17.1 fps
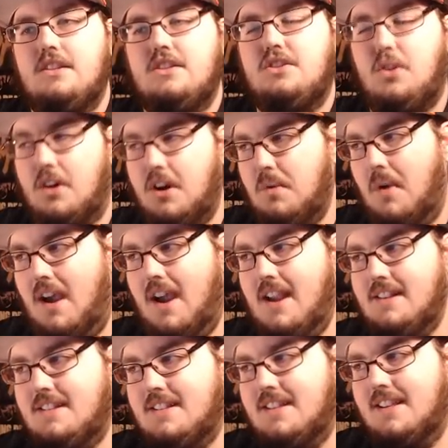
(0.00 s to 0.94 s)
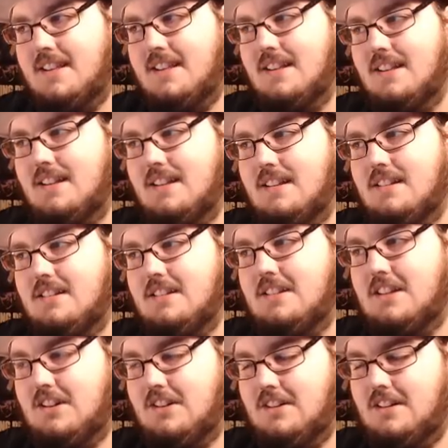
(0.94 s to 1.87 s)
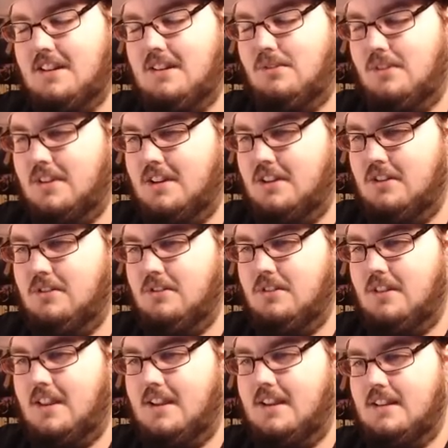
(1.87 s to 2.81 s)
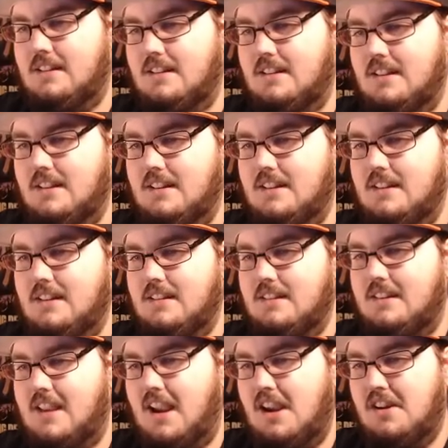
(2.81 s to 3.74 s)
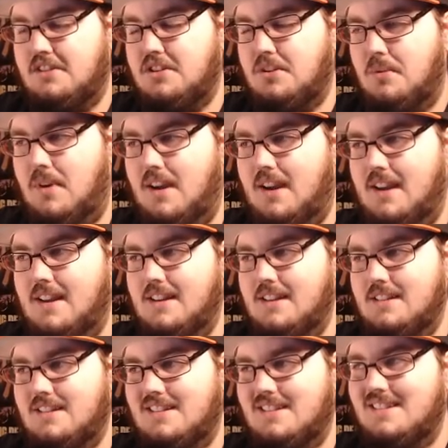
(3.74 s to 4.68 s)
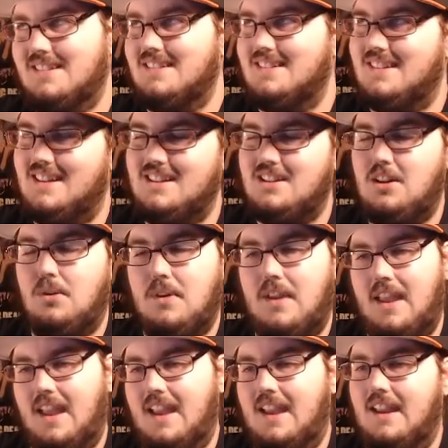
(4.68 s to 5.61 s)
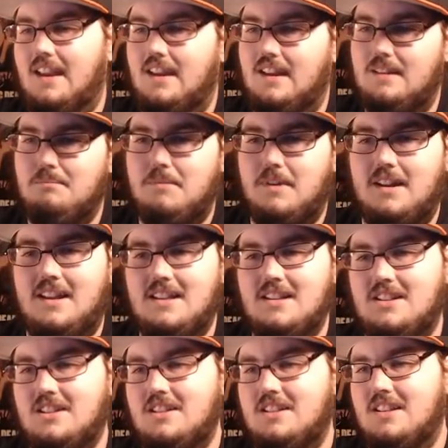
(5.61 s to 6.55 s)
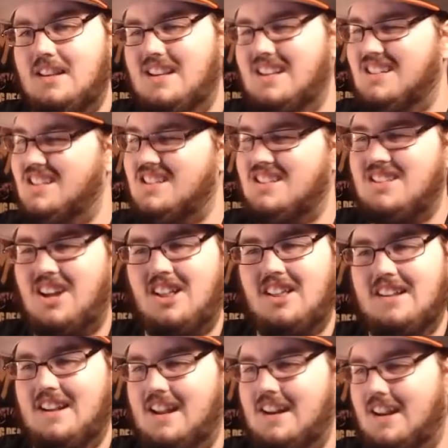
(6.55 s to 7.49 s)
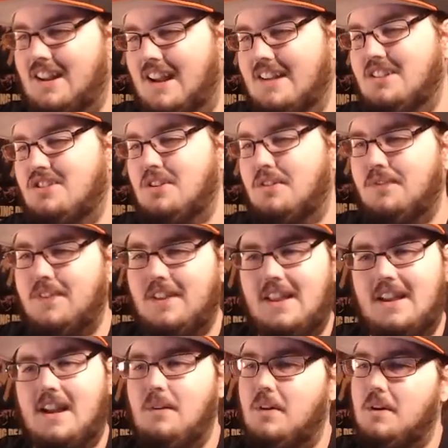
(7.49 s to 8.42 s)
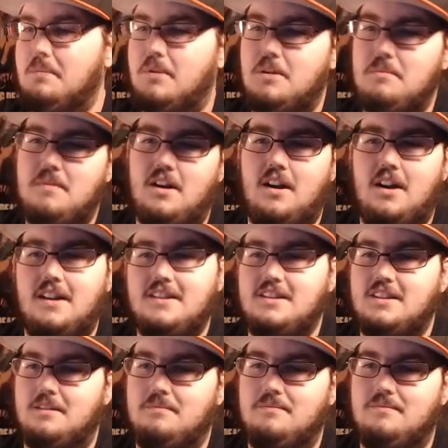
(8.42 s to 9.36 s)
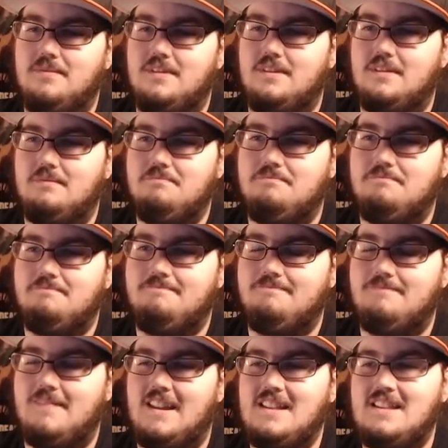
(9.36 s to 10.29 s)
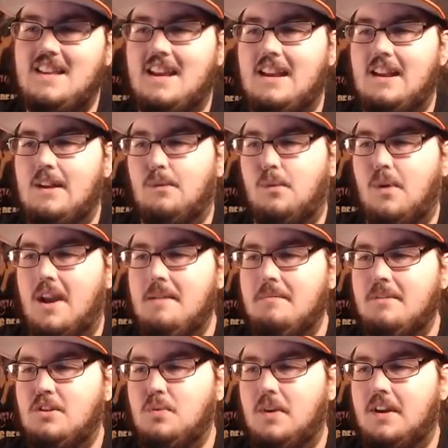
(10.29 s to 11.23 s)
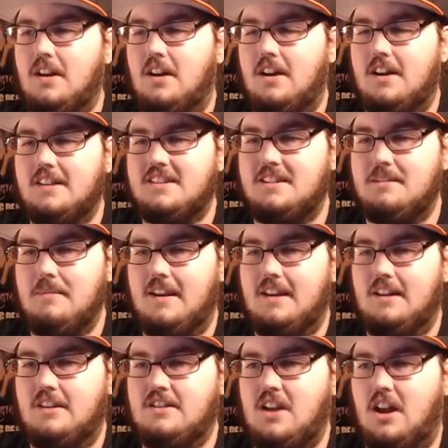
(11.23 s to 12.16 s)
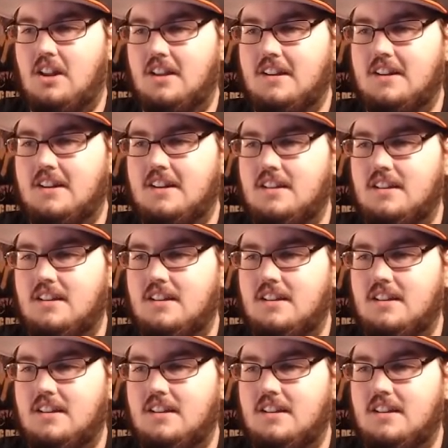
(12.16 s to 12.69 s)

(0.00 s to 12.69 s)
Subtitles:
Story-wise, Jiren didn't really do, like, character-wise, he's okay, but he's just solid. I just don't feel like I want to put him in awesome. He's, like, right in between awesome and solid.